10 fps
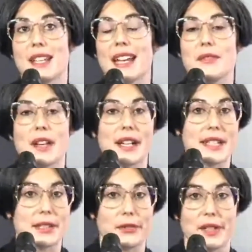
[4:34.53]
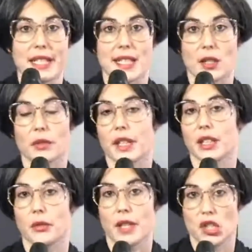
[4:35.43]
diverse fields of
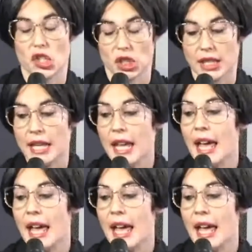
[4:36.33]
innovation.